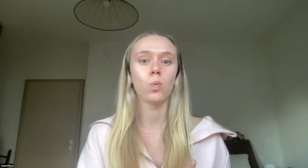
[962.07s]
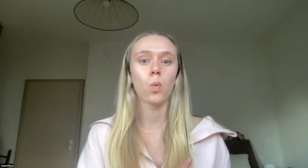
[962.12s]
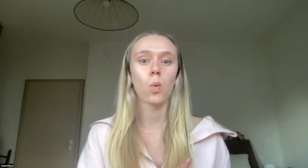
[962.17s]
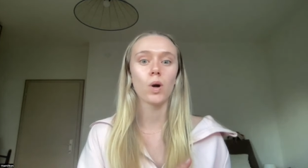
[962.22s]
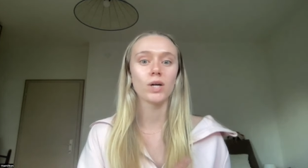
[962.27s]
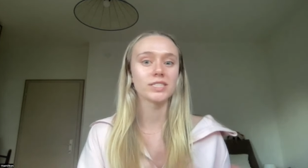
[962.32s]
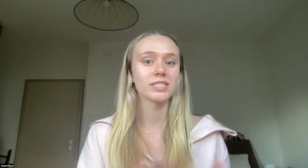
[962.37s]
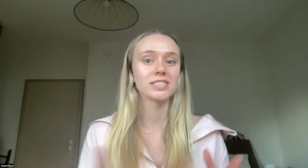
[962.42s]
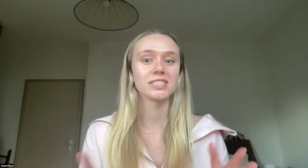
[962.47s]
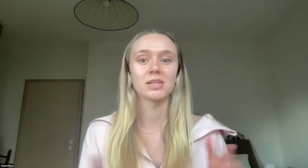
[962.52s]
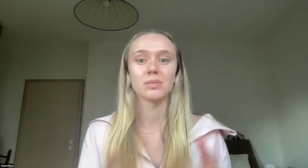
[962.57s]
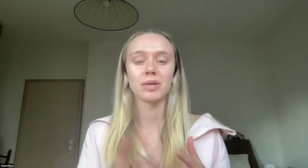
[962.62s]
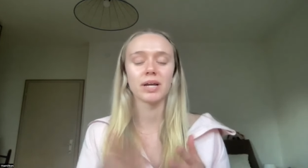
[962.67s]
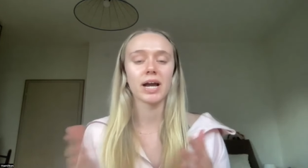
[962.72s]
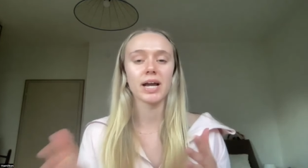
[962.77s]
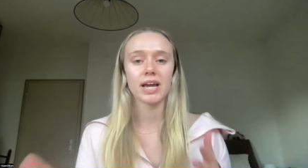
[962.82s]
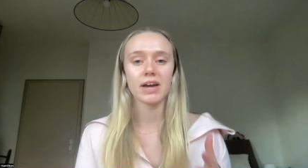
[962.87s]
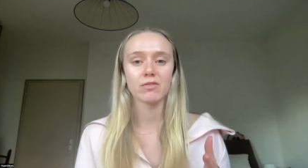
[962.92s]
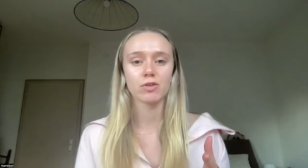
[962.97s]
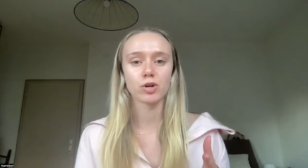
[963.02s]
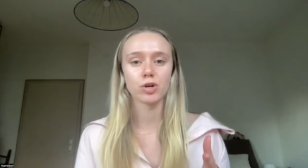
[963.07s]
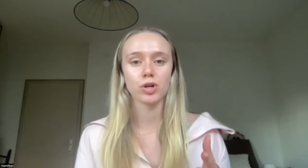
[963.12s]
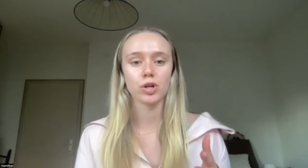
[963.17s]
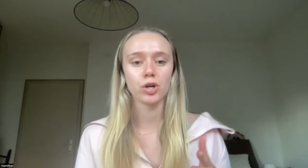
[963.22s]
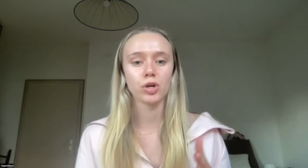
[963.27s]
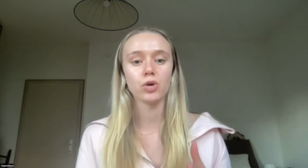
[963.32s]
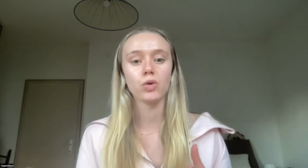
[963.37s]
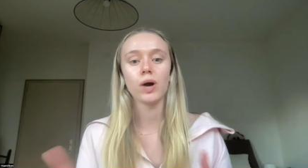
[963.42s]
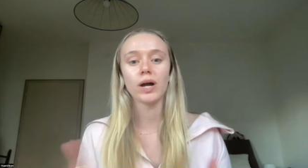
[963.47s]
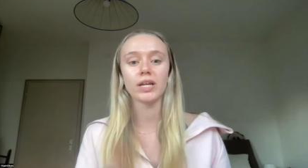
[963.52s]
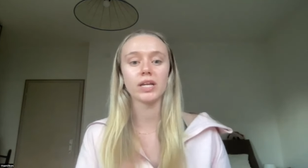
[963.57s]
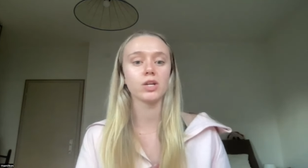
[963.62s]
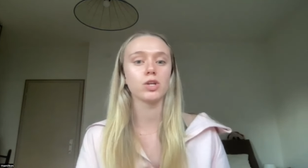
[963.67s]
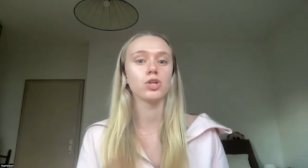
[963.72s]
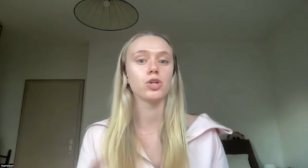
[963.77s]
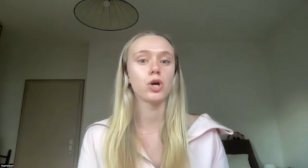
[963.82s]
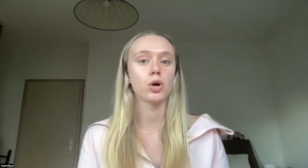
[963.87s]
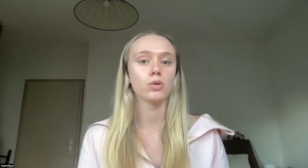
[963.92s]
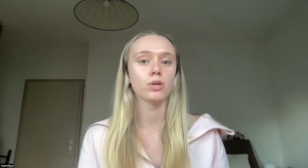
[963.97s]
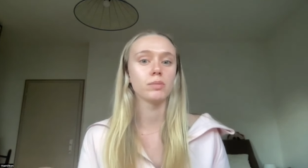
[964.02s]
wasn't something I ever knew, I
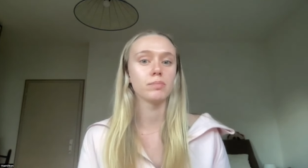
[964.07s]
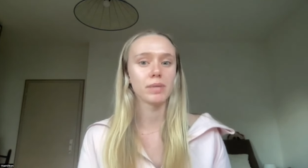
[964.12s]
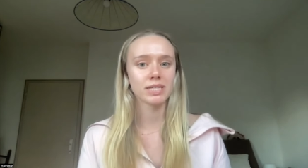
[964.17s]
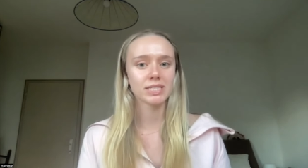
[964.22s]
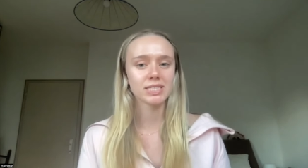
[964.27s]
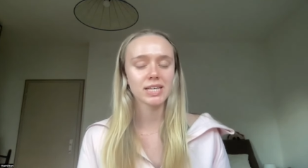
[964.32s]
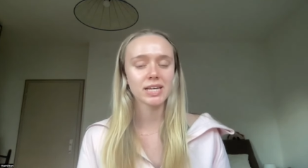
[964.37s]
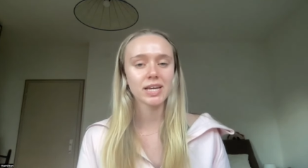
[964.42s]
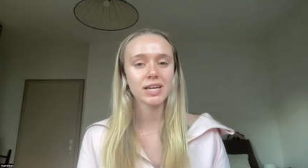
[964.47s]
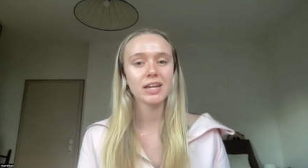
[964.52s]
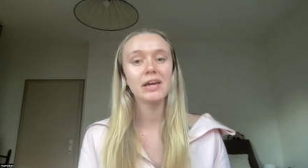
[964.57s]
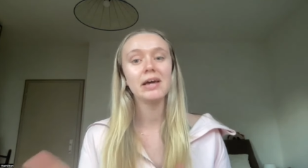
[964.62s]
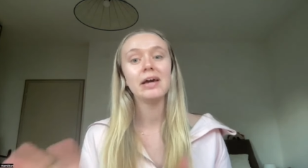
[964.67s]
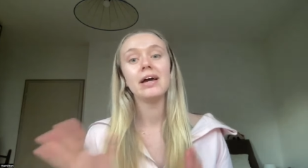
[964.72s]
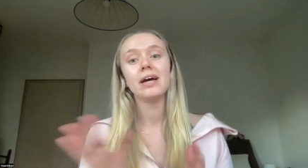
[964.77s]
didn't know to miss it.